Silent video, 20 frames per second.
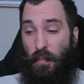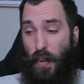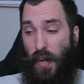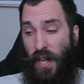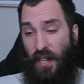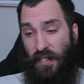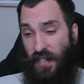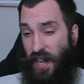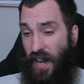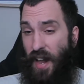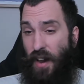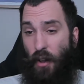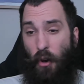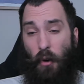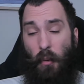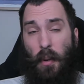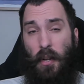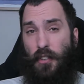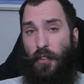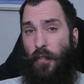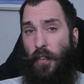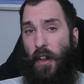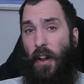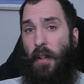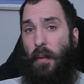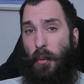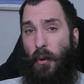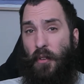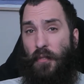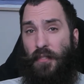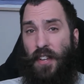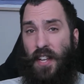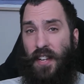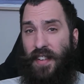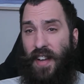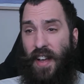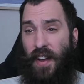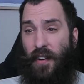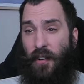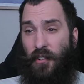Because he had a whole bunch of unapproved
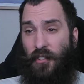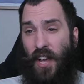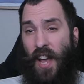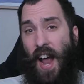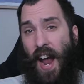containers